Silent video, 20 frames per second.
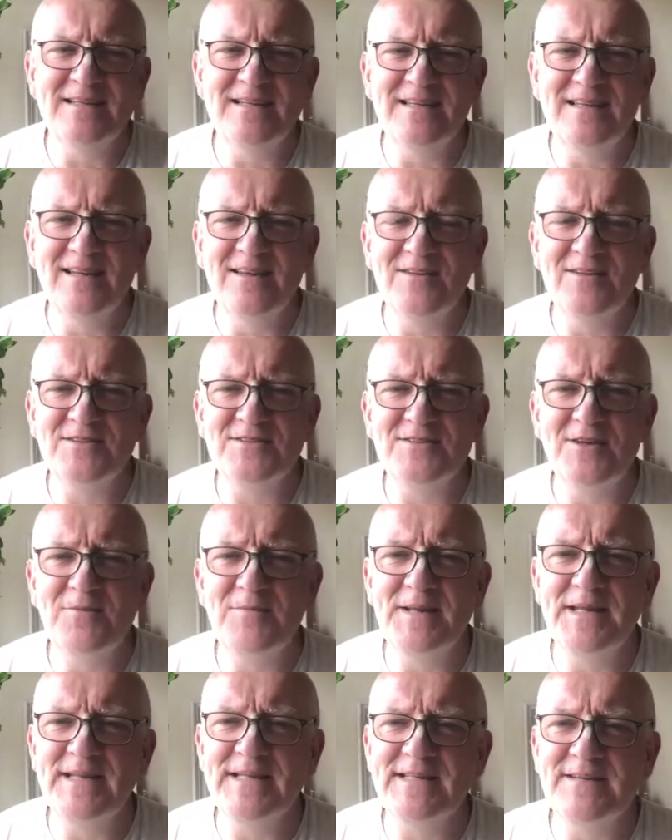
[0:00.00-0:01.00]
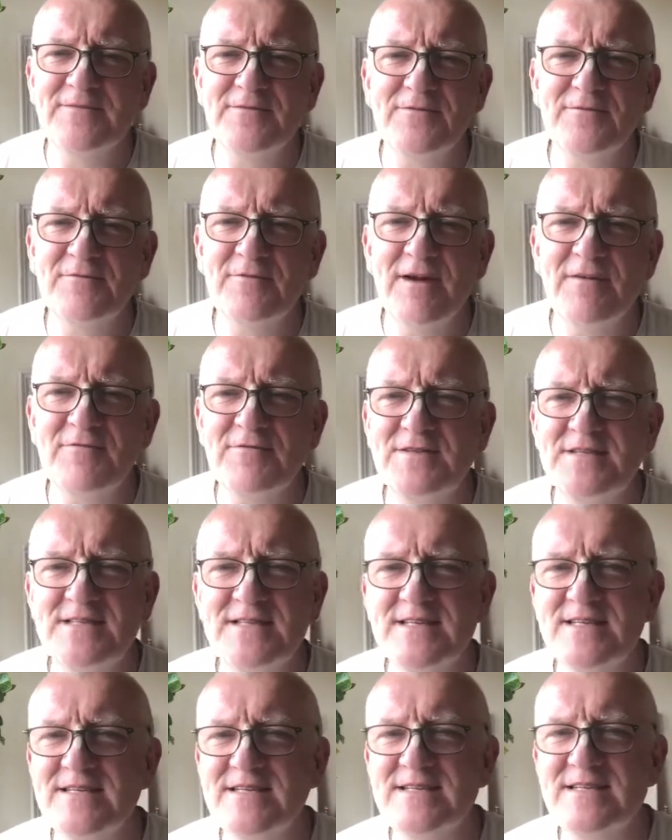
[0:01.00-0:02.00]
you know, there's so many different
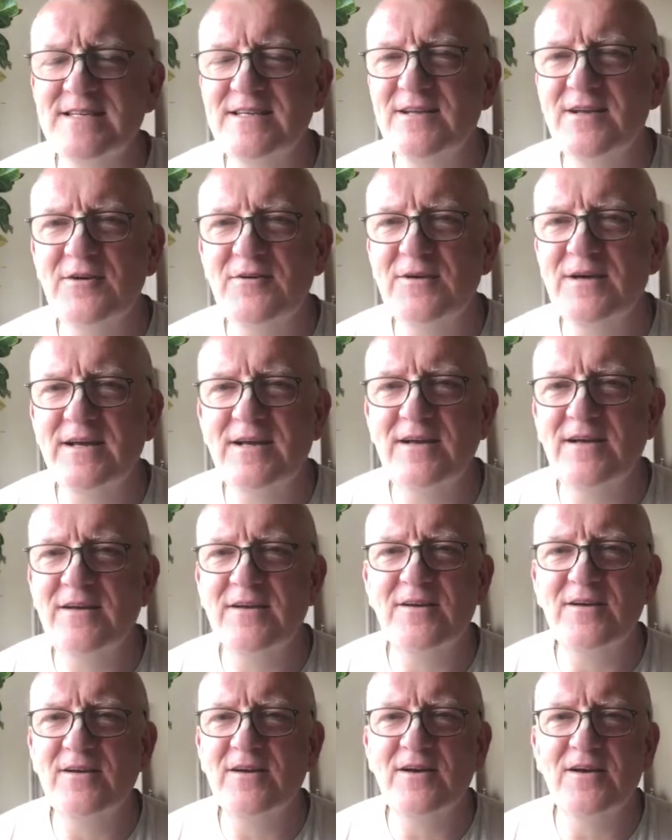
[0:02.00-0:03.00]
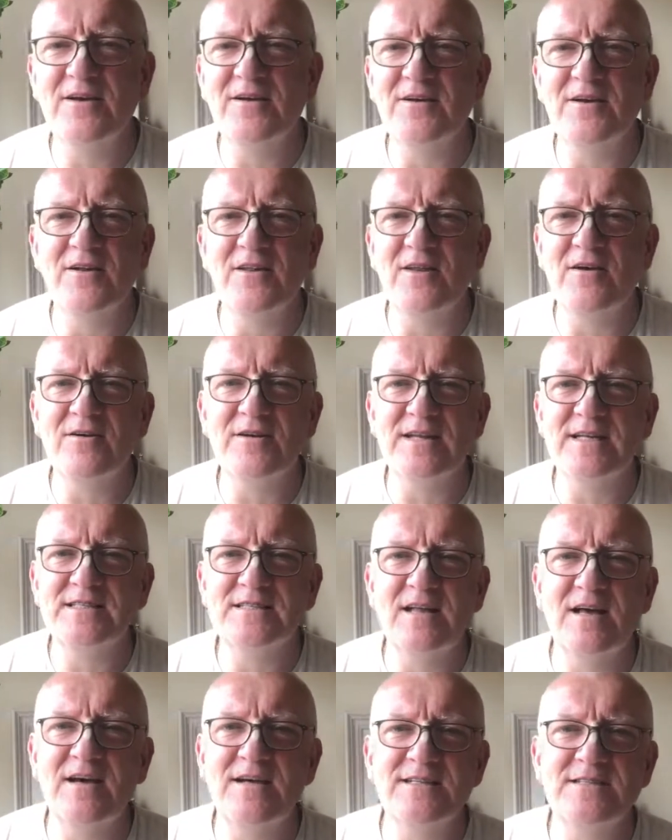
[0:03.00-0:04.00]
references, you know, along
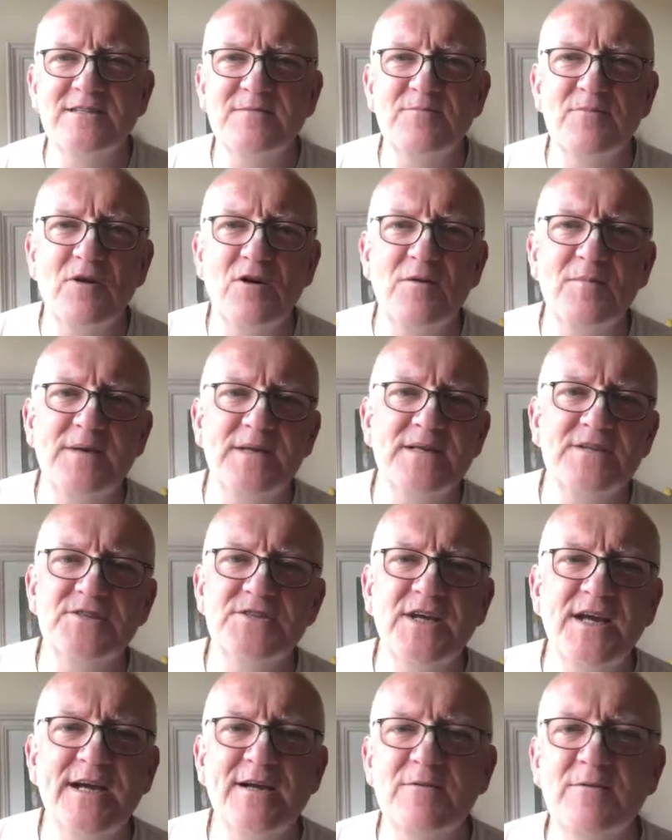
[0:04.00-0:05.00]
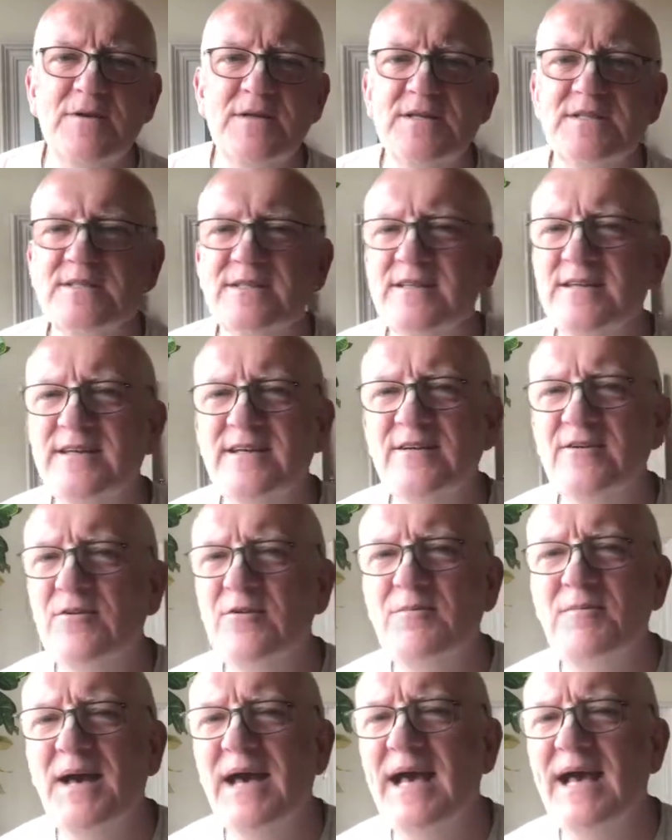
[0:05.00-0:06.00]
these lines that Prabhupada has shared with us, that, you know,
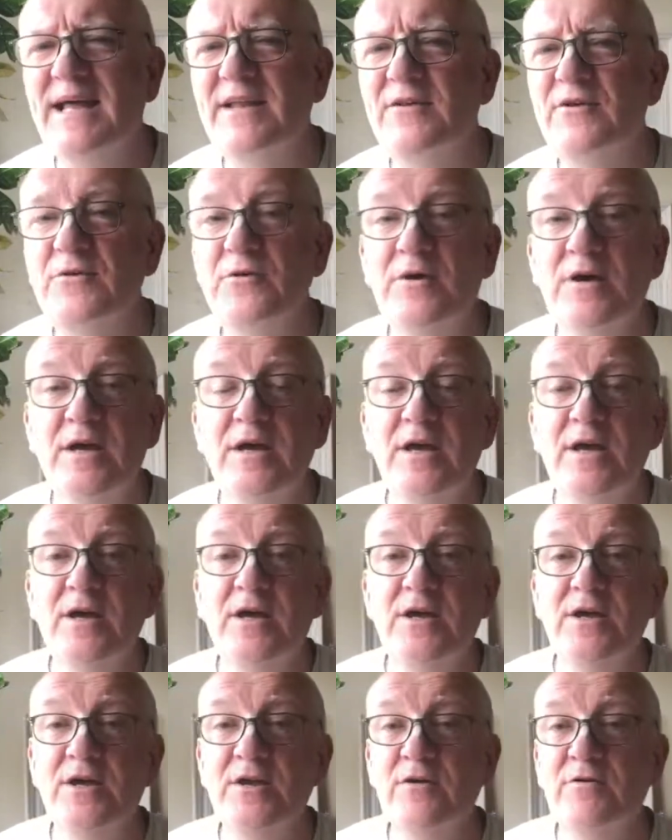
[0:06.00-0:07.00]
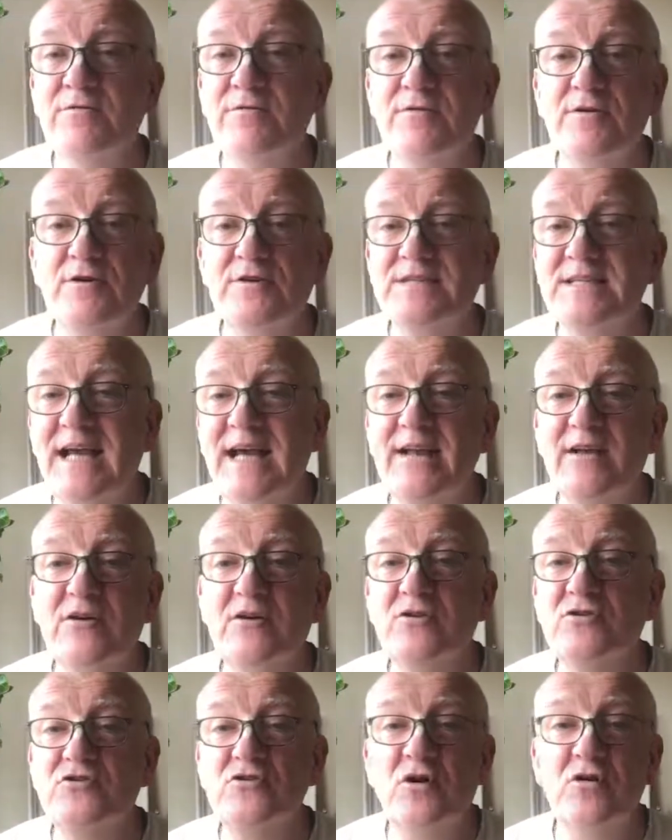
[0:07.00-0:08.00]
a man who, you know, first cannot
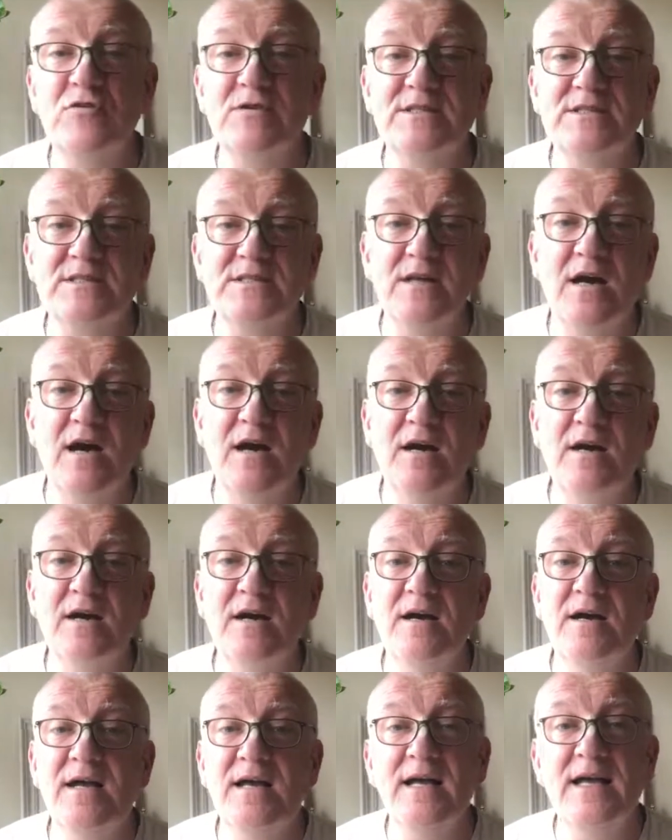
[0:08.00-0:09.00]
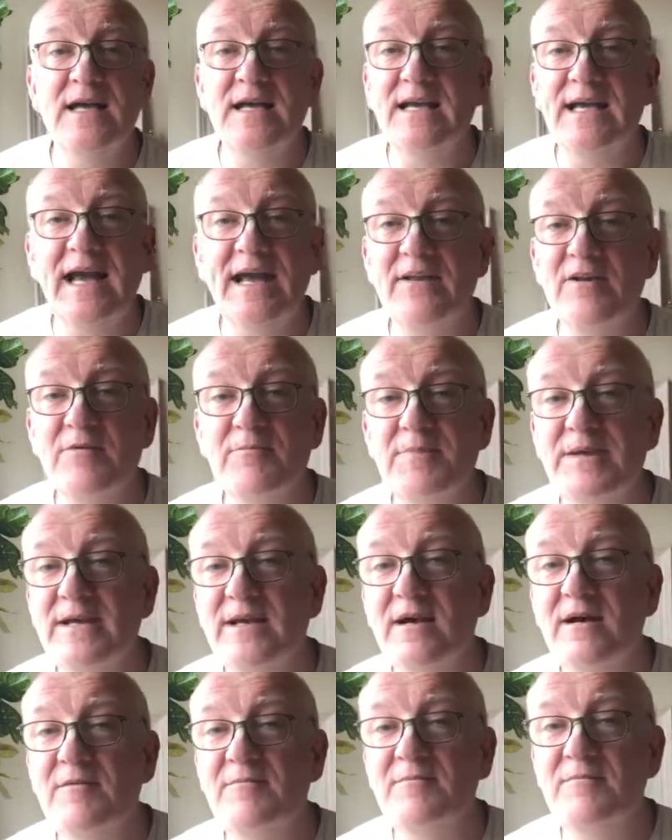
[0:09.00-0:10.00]
control his tongue cannot
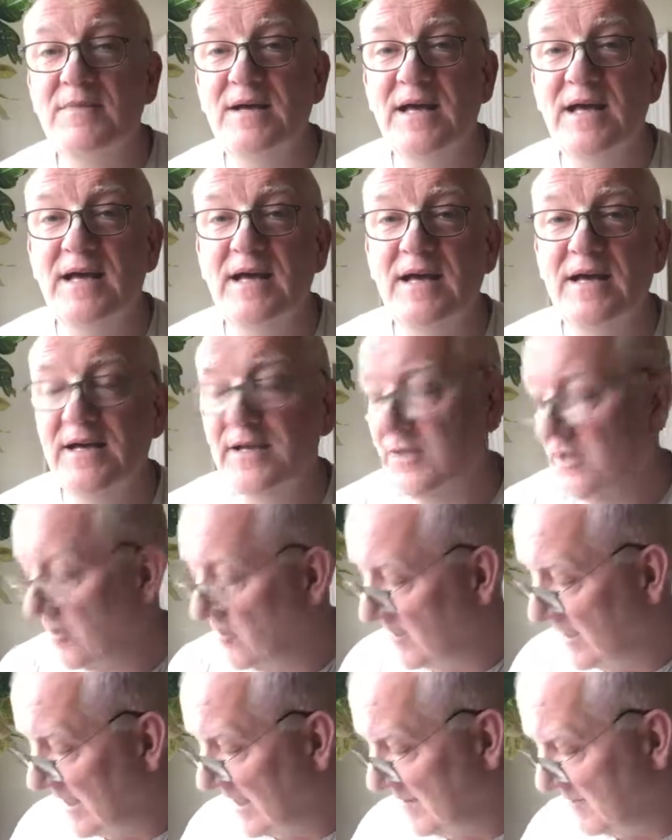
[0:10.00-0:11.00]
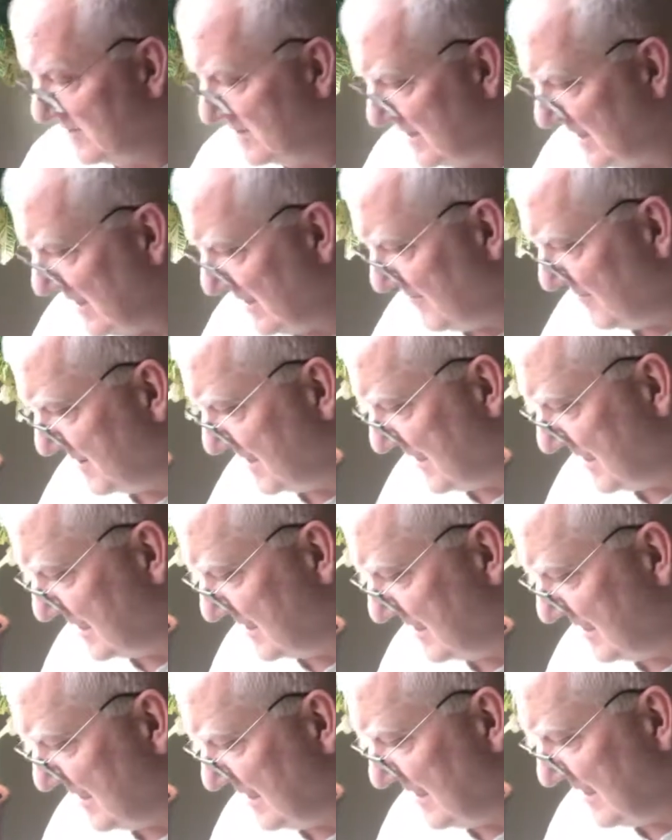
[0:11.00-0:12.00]
become a yogi. That was
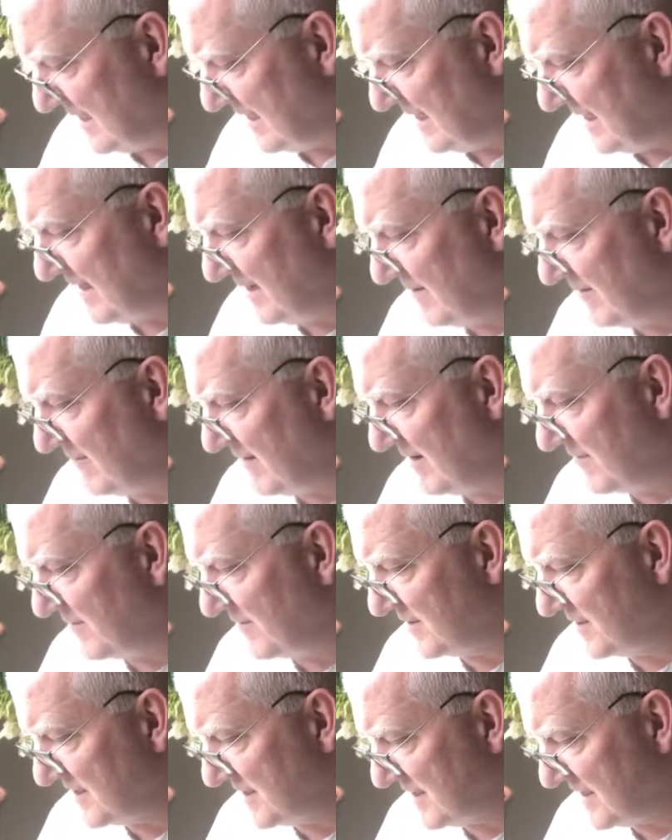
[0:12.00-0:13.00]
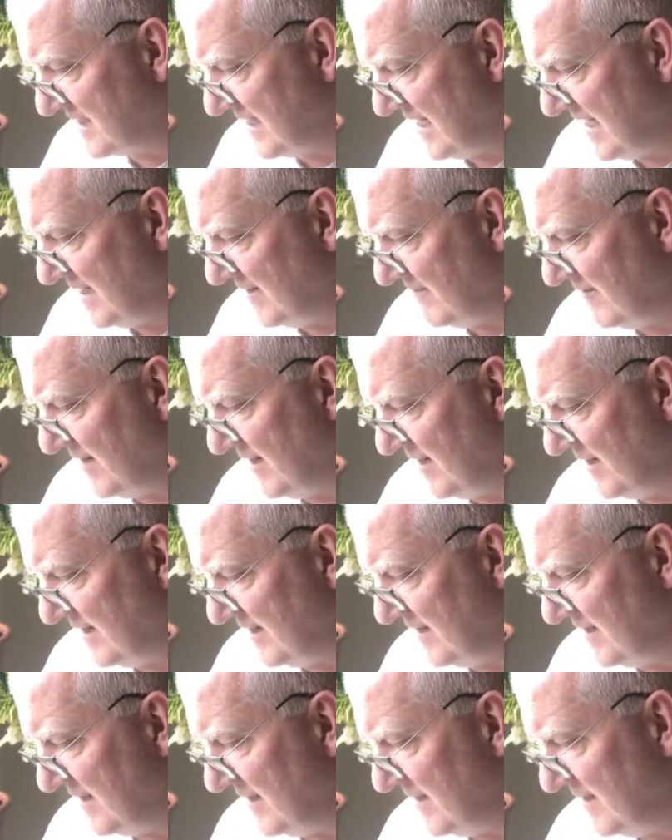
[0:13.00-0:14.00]
actually referenced today, right,
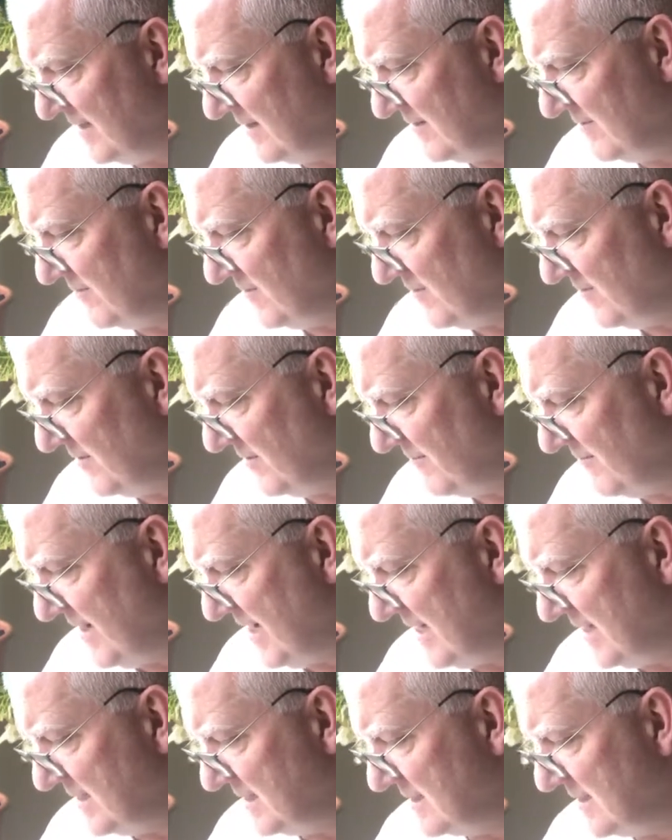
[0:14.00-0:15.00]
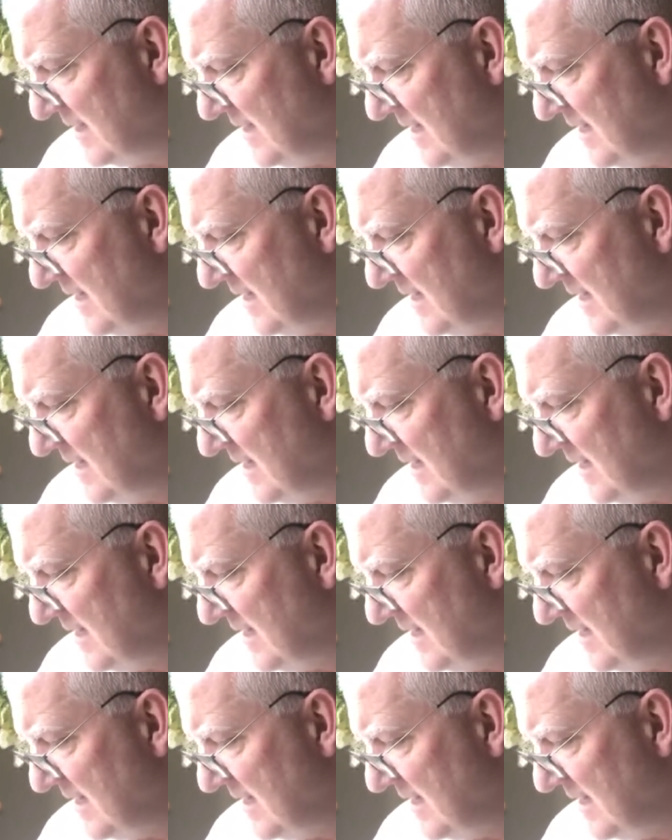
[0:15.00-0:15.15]
in what we read.